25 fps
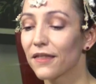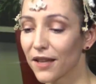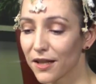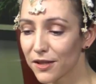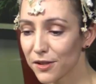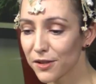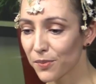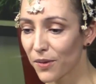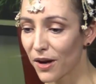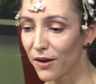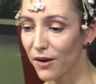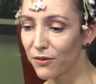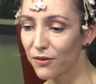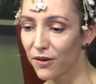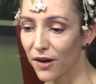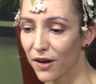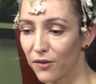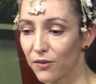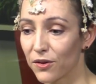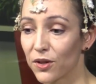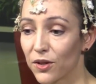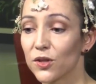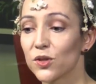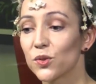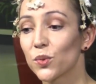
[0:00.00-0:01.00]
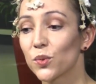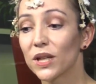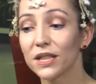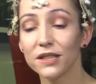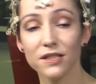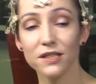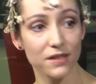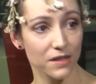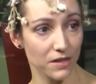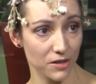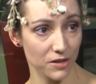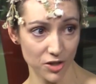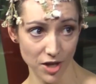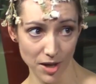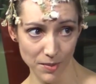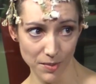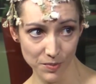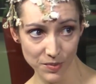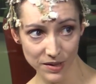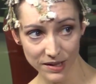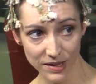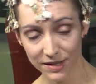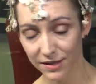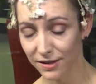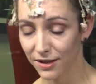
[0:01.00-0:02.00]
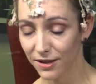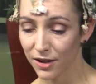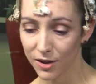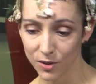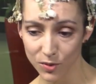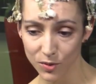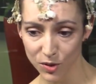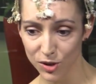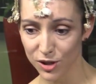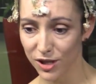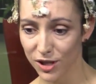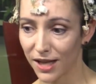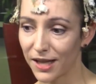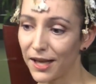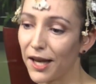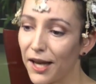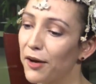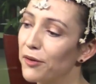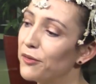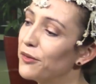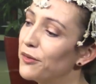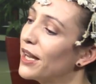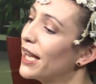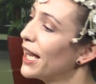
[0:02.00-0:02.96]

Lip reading: that's my favorite, as well as the jumping, which I love,